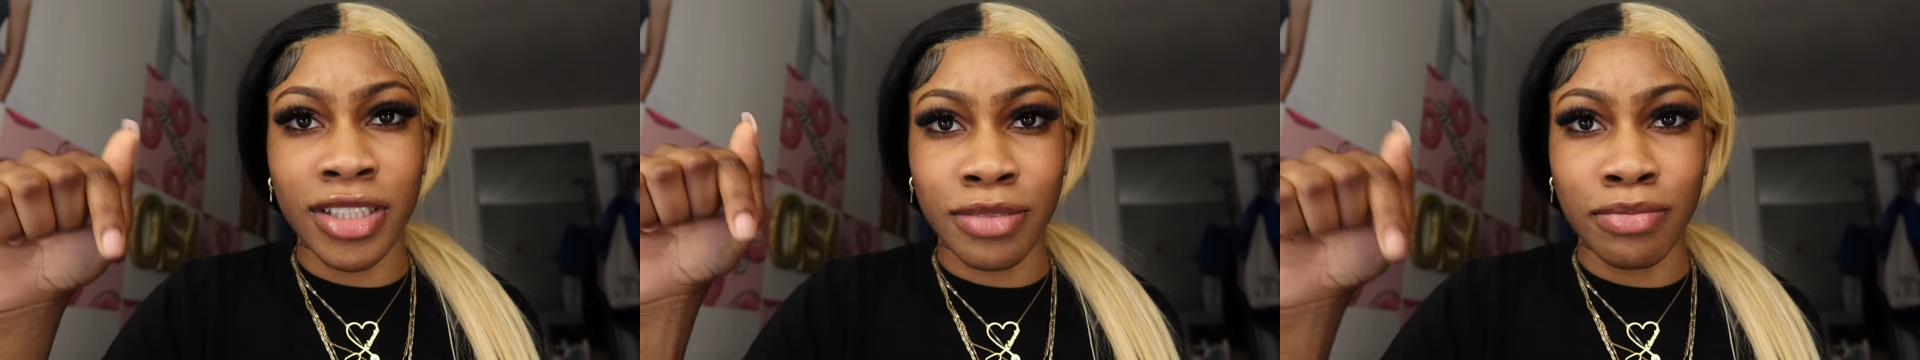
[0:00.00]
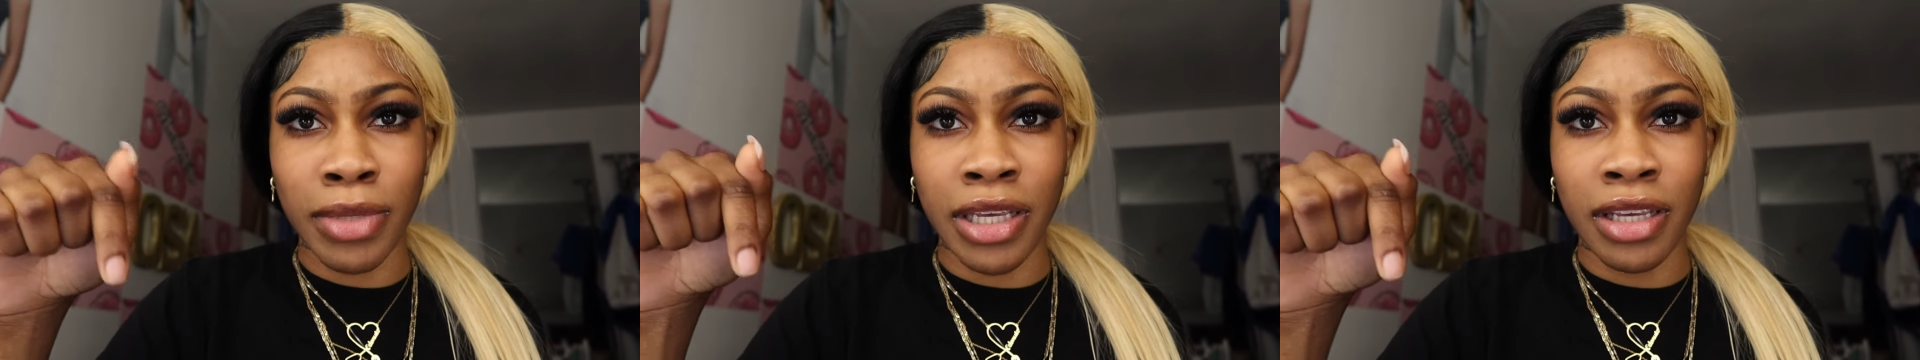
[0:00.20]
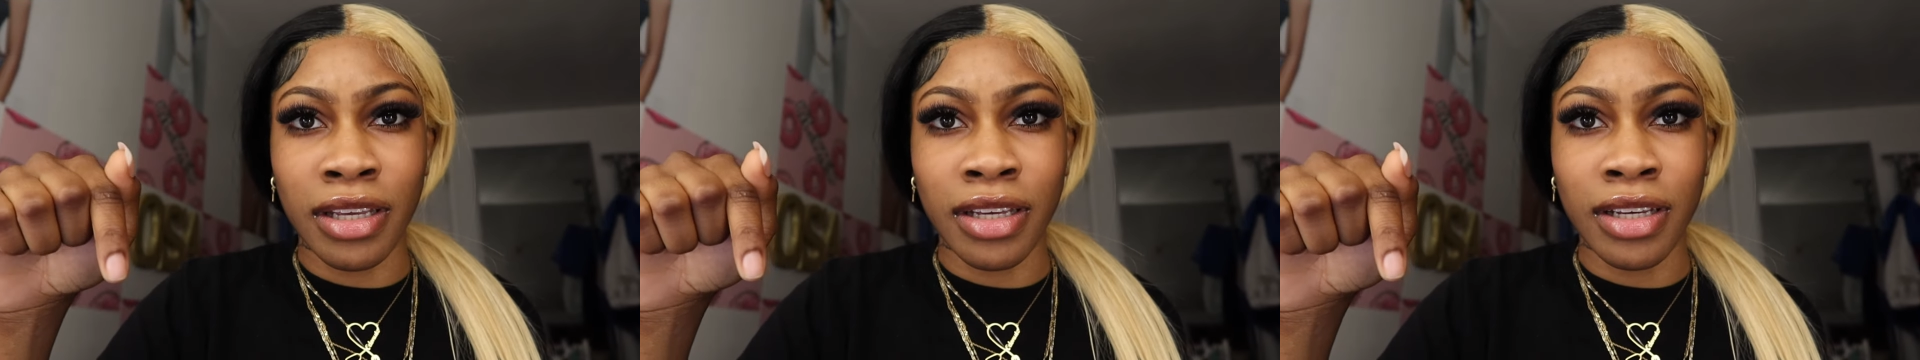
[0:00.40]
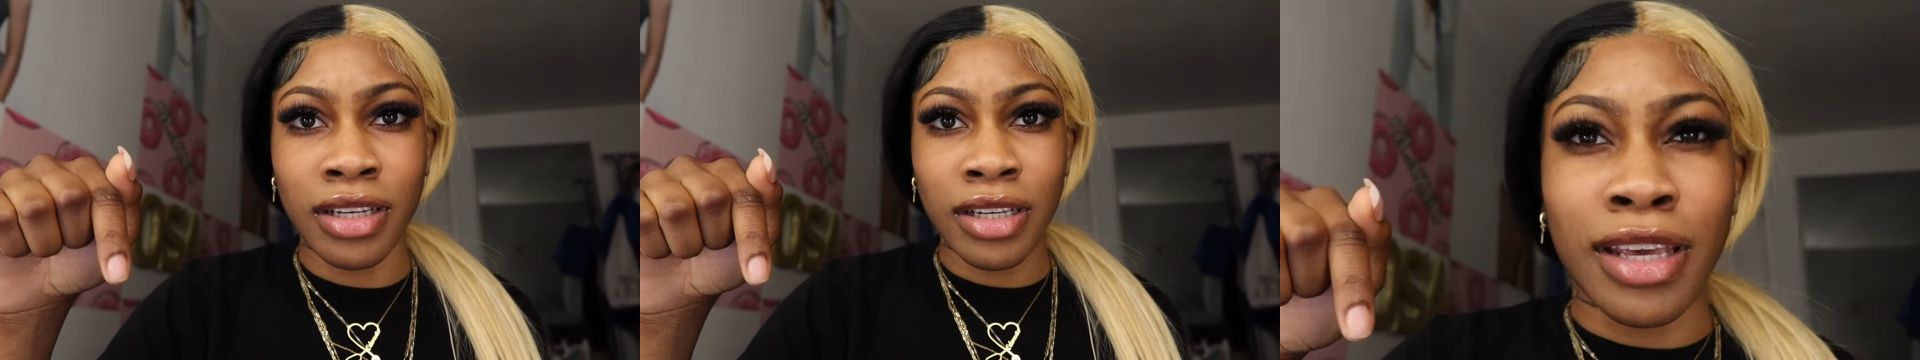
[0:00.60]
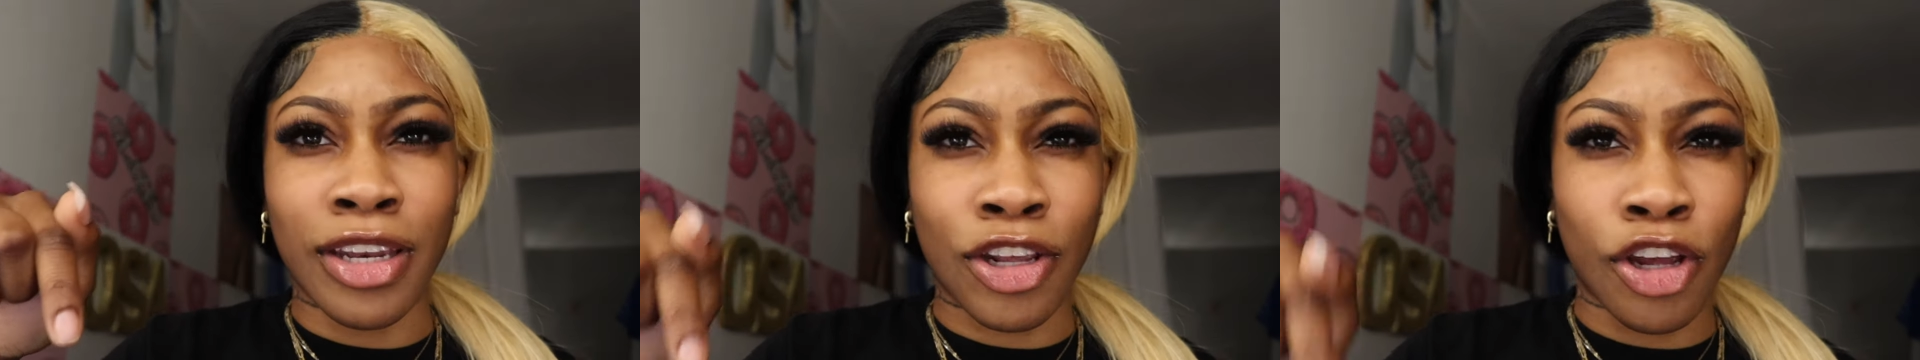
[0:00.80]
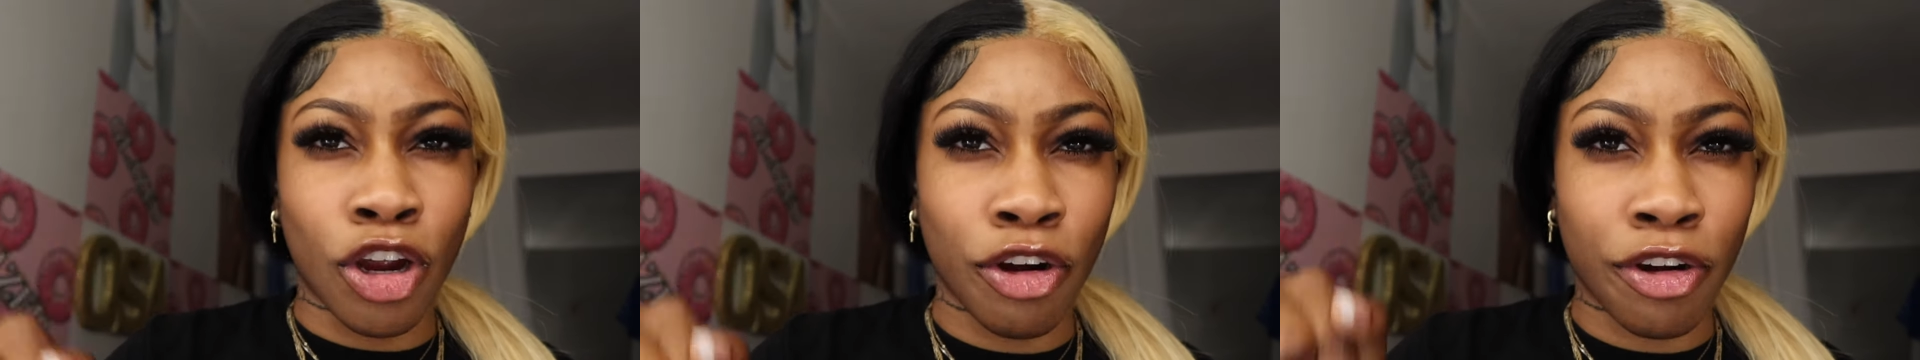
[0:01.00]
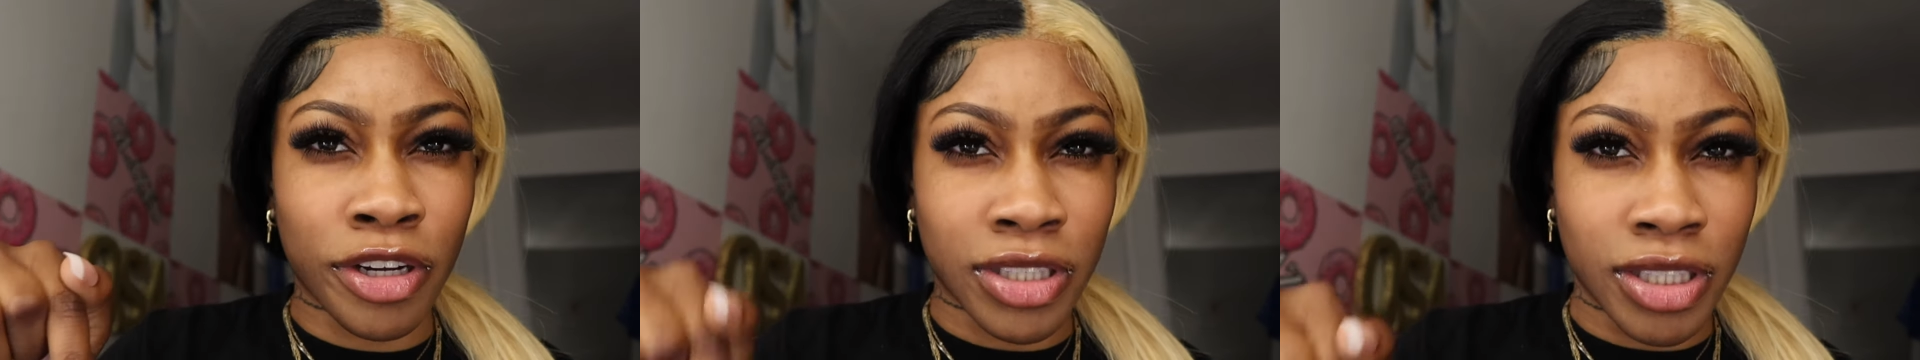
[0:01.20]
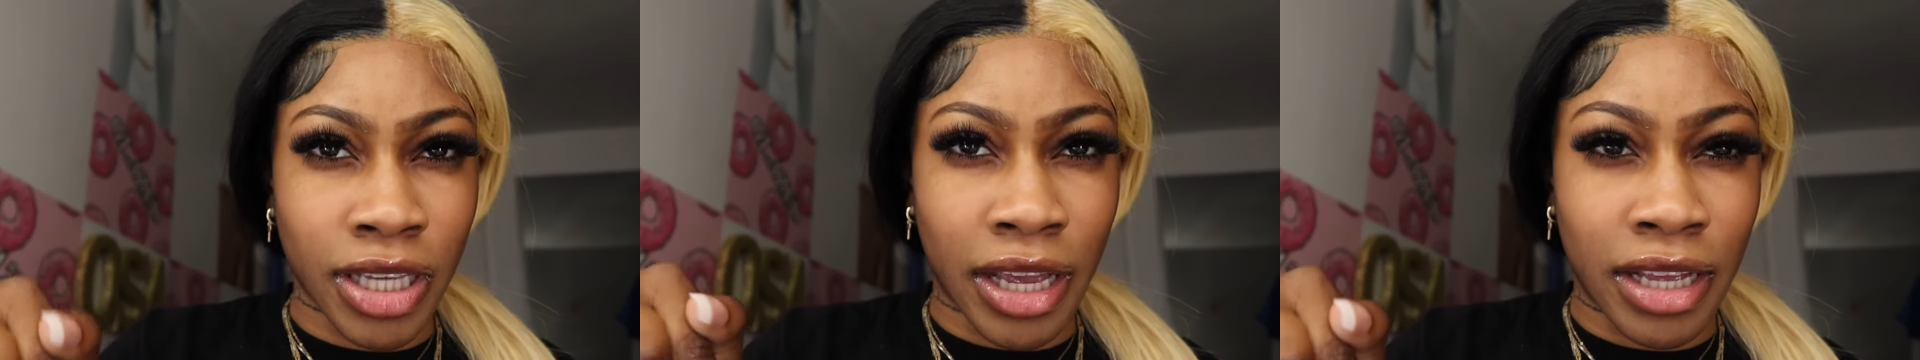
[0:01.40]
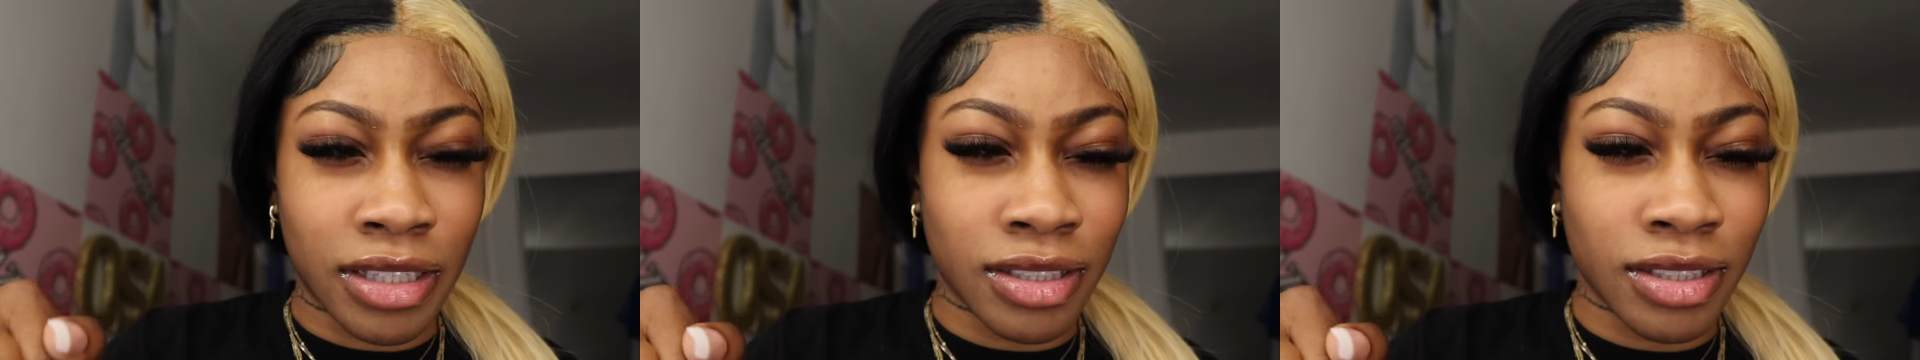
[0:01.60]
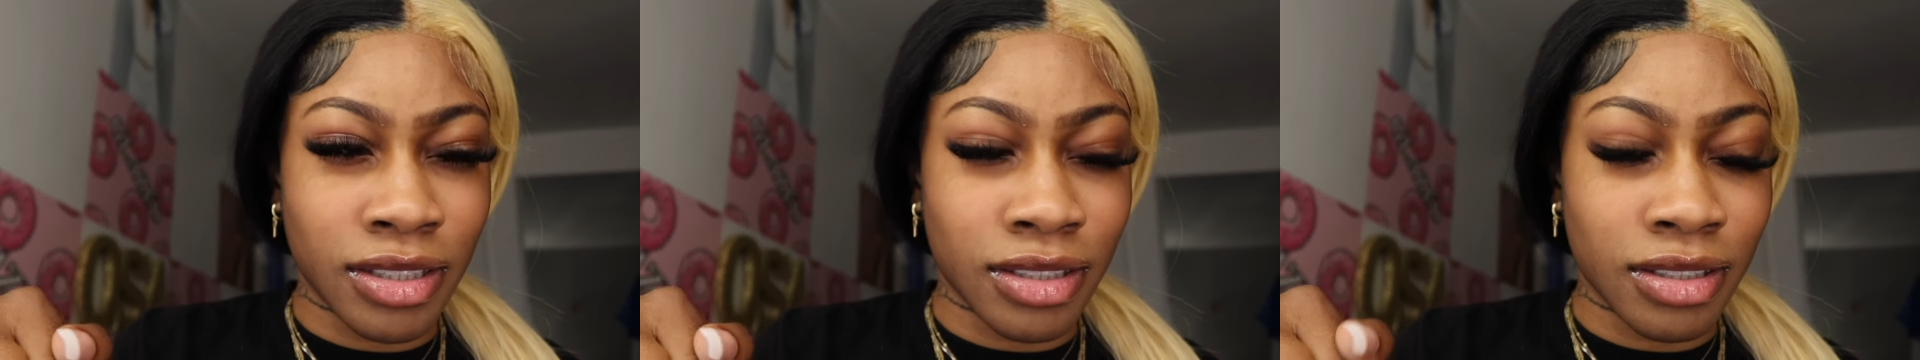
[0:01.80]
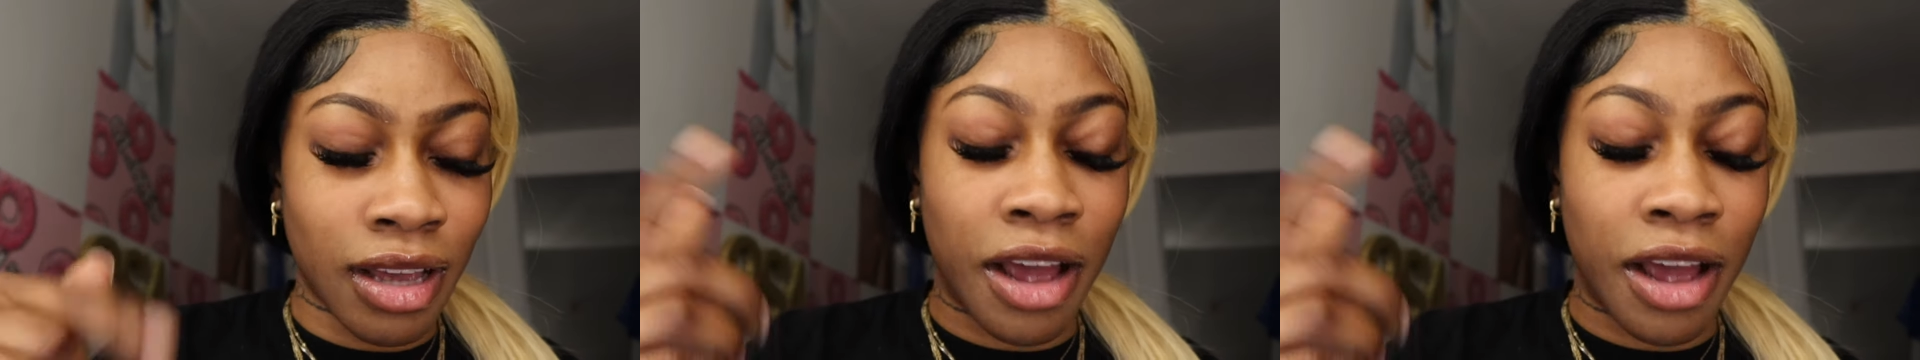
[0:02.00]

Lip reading: is me in current tense.